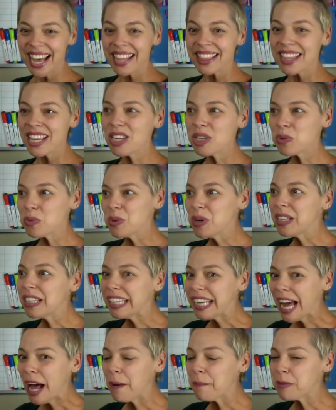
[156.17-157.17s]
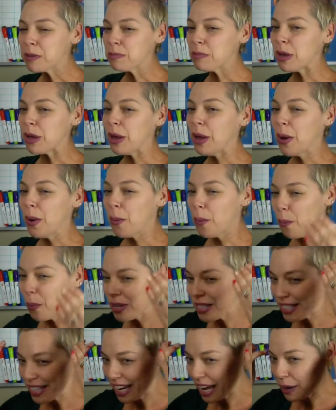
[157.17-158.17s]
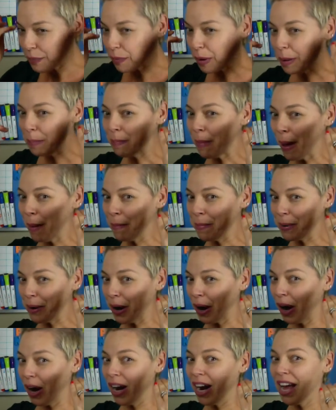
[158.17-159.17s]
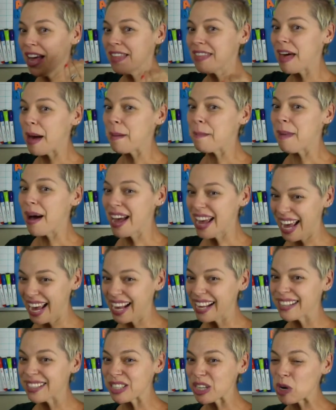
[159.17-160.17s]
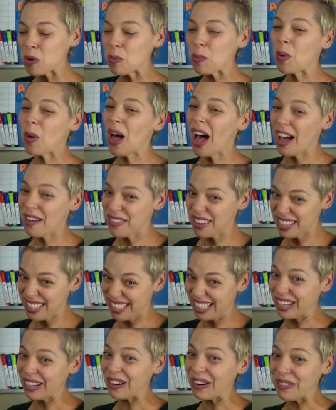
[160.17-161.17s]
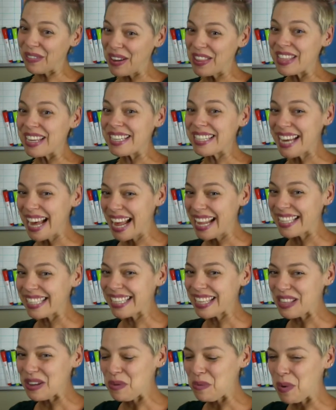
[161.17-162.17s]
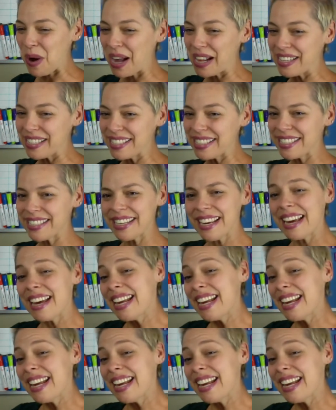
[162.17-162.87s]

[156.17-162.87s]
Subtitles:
This really helps me once again remember that my answer will have a 0 in the tens and the ones.